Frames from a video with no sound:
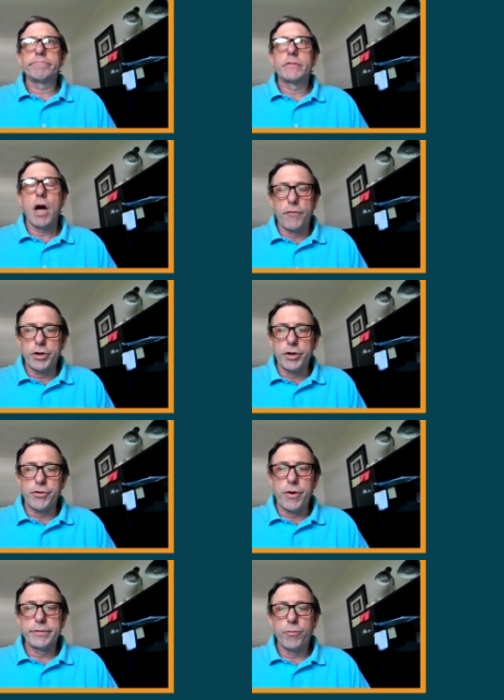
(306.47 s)
coverage
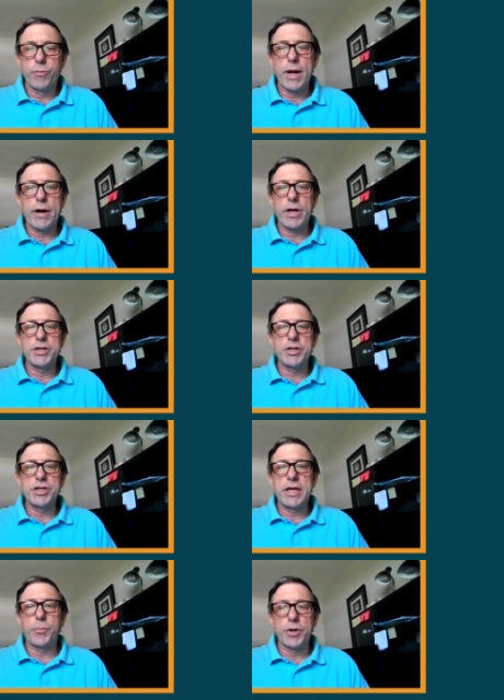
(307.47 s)
on, what areas
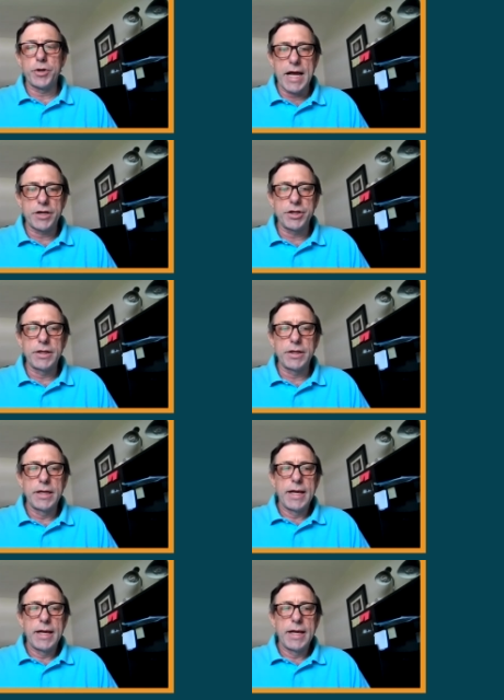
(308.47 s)
you need protection,